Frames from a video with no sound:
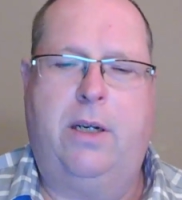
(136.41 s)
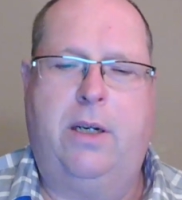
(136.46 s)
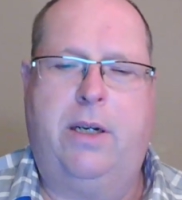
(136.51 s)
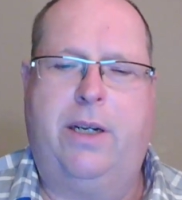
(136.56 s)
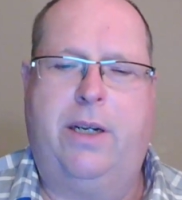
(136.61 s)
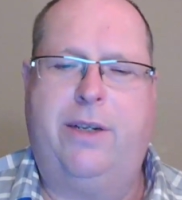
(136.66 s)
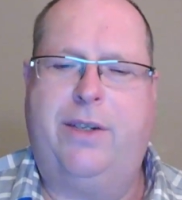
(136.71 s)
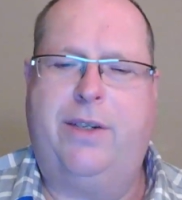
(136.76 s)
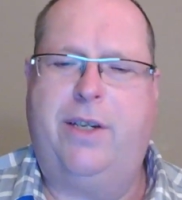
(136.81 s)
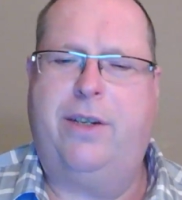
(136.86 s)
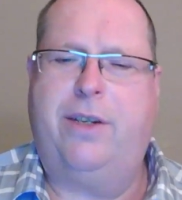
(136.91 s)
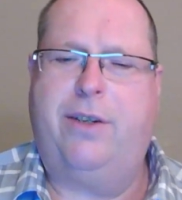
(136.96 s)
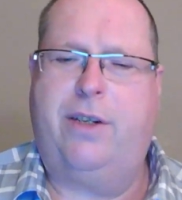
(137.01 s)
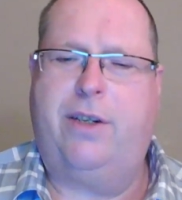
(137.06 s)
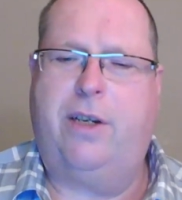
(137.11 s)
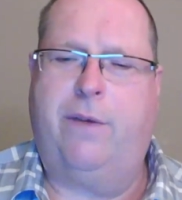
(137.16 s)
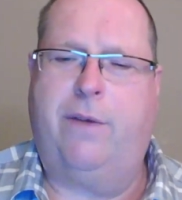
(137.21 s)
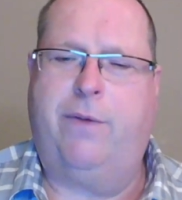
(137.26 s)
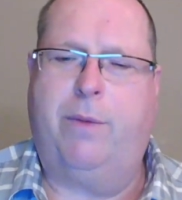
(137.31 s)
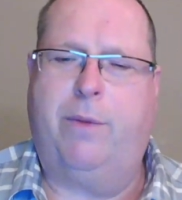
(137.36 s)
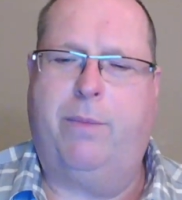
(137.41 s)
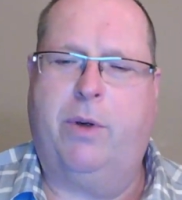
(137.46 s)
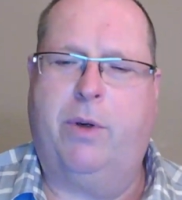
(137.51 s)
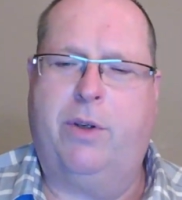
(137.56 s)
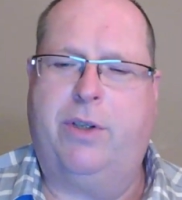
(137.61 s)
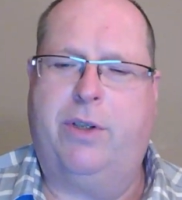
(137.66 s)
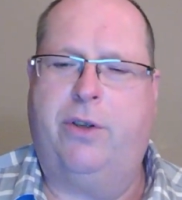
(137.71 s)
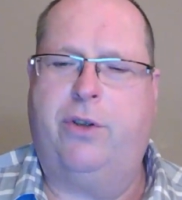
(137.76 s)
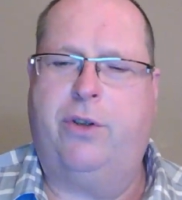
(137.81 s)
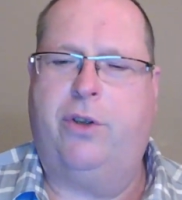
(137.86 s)
consists of the
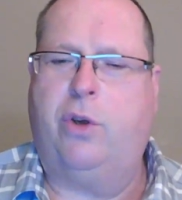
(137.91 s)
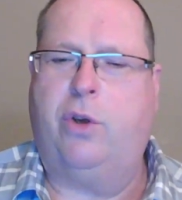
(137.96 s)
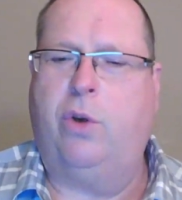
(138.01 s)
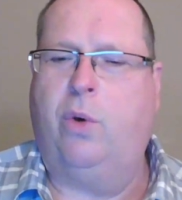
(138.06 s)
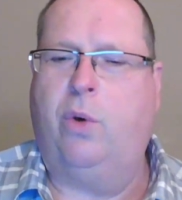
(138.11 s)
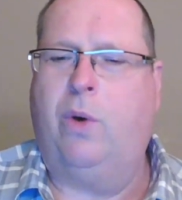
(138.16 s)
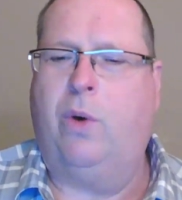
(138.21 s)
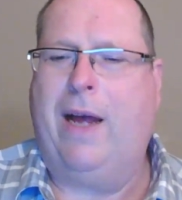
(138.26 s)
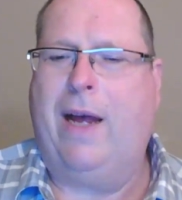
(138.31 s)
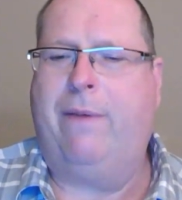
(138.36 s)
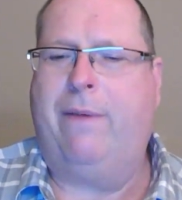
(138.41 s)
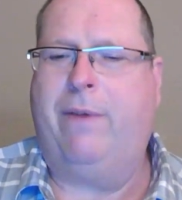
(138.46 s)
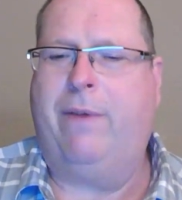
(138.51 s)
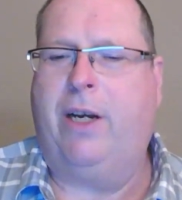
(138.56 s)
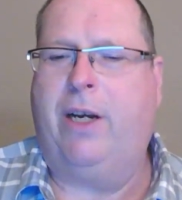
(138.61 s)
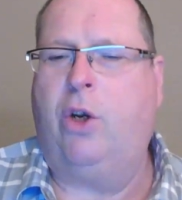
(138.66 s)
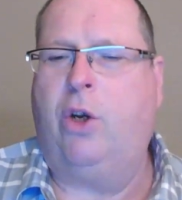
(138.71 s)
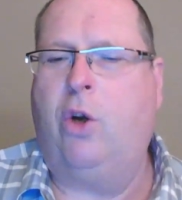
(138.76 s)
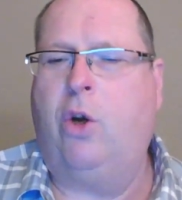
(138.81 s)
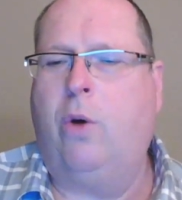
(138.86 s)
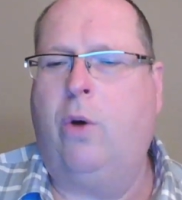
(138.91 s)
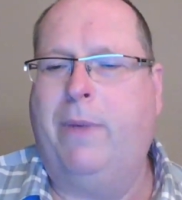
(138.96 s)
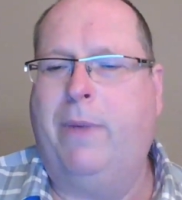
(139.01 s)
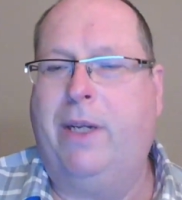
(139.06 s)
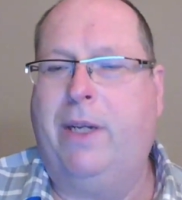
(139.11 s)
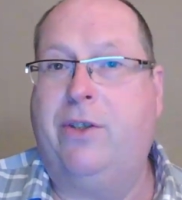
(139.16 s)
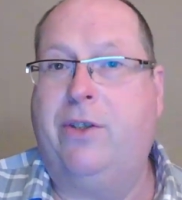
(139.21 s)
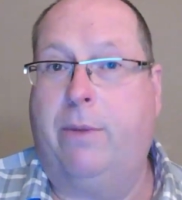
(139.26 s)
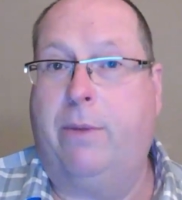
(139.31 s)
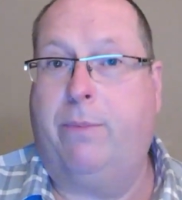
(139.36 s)
persons who, having no
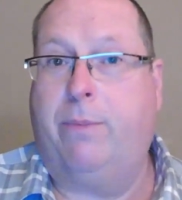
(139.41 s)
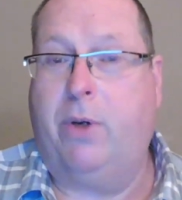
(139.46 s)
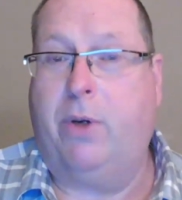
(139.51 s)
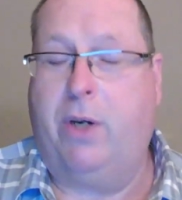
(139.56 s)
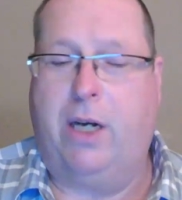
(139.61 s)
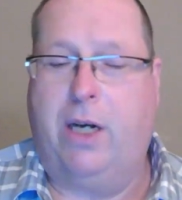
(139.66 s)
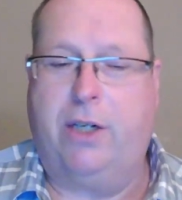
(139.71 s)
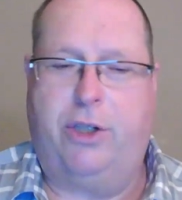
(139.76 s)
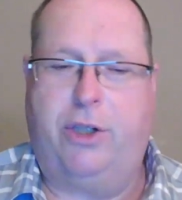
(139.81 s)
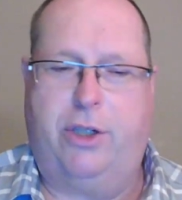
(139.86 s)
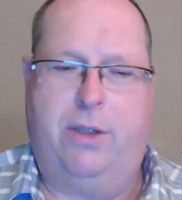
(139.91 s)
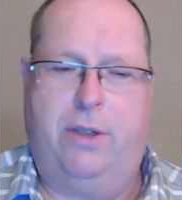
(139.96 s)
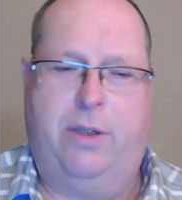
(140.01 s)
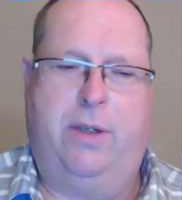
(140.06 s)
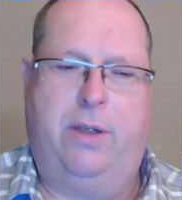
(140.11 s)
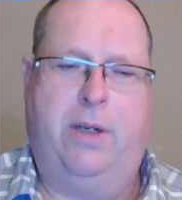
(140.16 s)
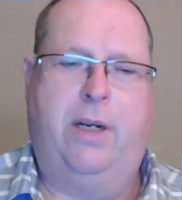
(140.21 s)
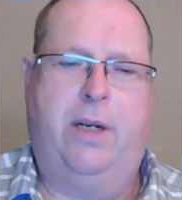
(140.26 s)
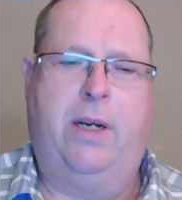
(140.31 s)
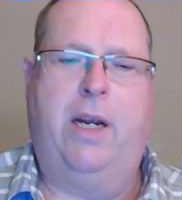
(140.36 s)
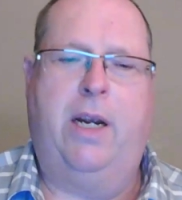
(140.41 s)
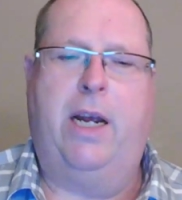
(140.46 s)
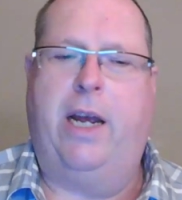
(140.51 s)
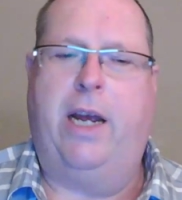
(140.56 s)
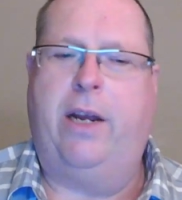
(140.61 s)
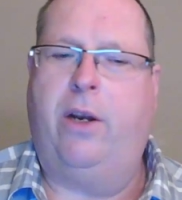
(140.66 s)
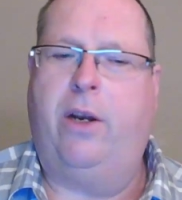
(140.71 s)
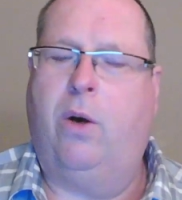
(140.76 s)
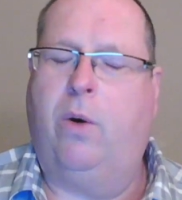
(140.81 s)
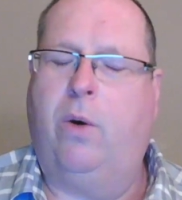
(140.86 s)
means of production
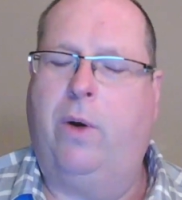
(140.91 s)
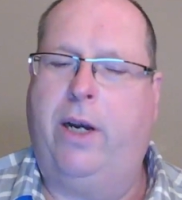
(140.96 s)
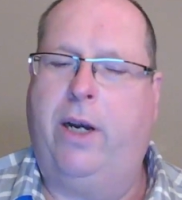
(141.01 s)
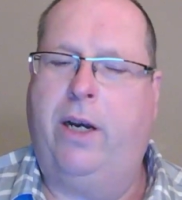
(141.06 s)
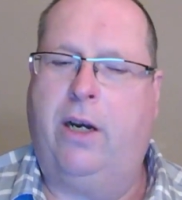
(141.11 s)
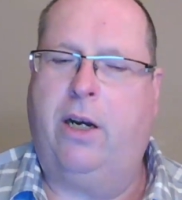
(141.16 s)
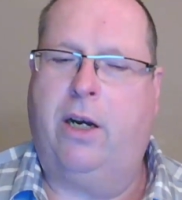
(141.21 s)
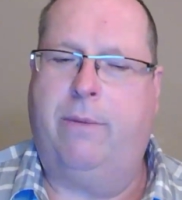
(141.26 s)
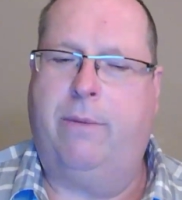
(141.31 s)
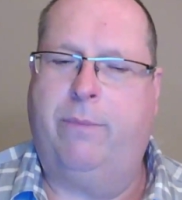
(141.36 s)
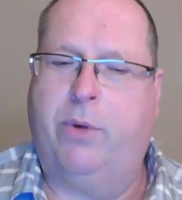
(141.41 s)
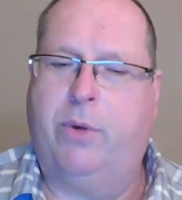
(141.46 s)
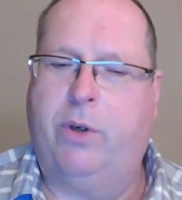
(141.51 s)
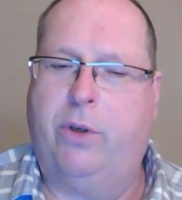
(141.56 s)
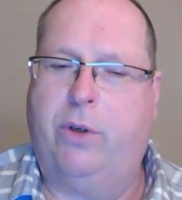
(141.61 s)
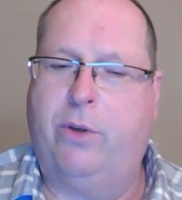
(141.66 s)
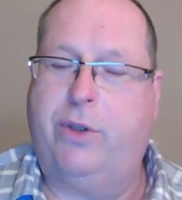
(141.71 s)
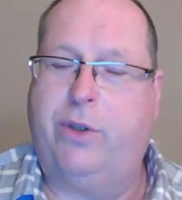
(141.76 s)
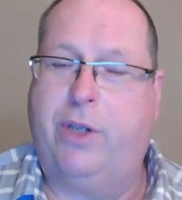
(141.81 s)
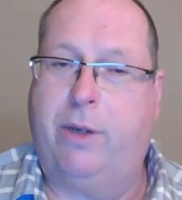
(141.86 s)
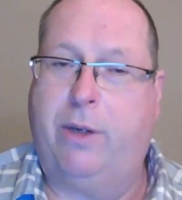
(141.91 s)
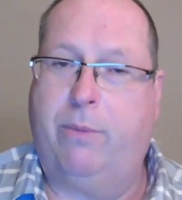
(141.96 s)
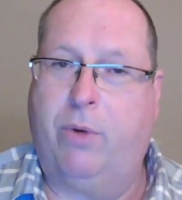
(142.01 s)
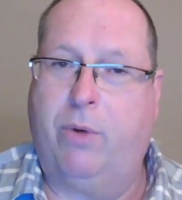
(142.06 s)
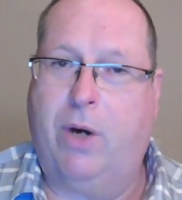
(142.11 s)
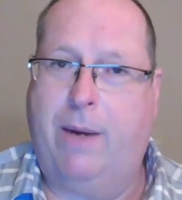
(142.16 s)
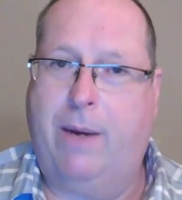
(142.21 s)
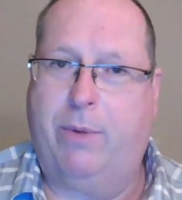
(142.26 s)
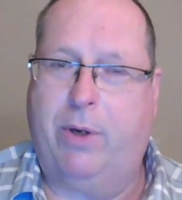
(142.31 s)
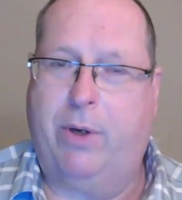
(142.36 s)
and no income-producing
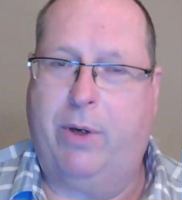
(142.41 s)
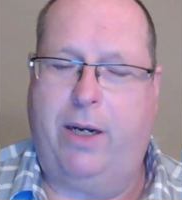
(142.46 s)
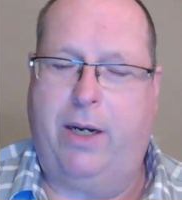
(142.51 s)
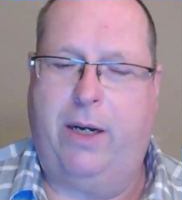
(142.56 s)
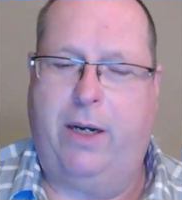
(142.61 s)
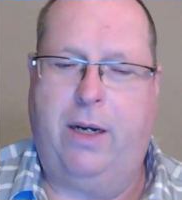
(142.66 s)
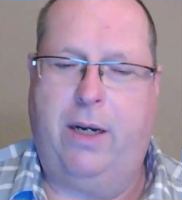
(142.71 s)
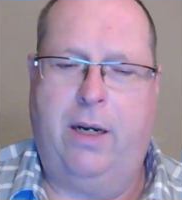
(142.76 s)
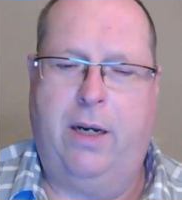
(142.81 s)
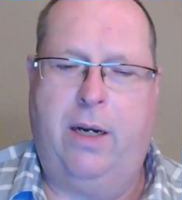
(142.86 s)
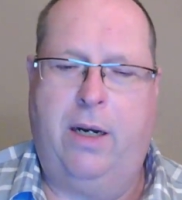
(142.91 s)
property,